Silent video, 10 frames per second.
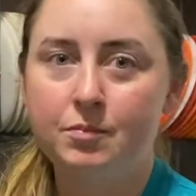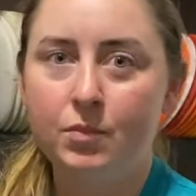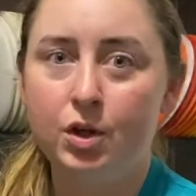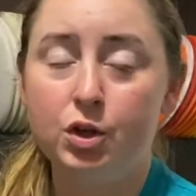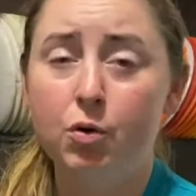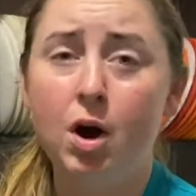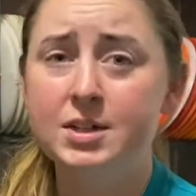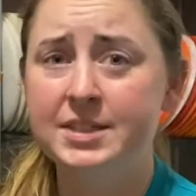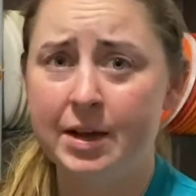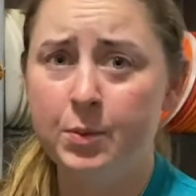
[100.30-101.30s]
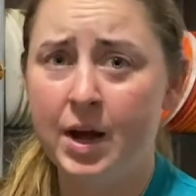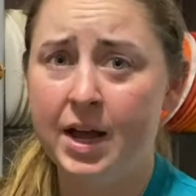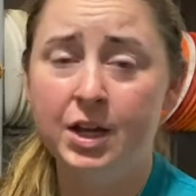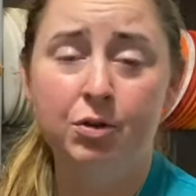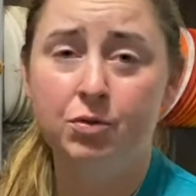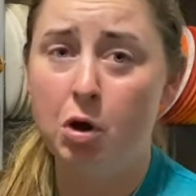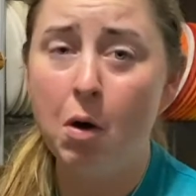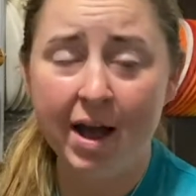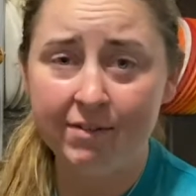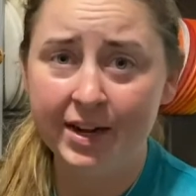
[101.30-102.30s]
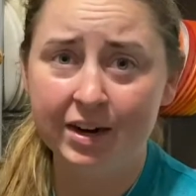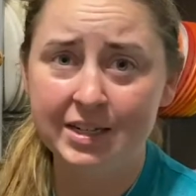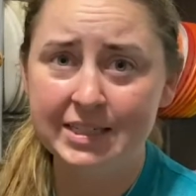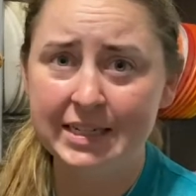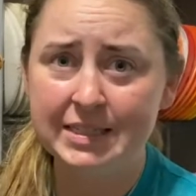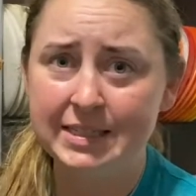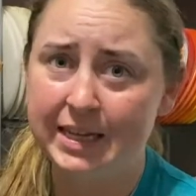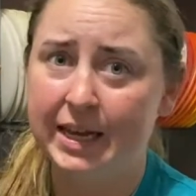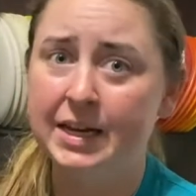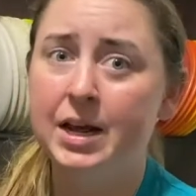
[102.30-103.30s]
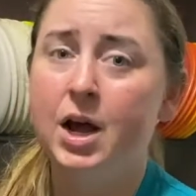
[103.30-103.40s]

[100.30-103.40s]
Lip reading: you are standby, you don't have a guaranteed seat,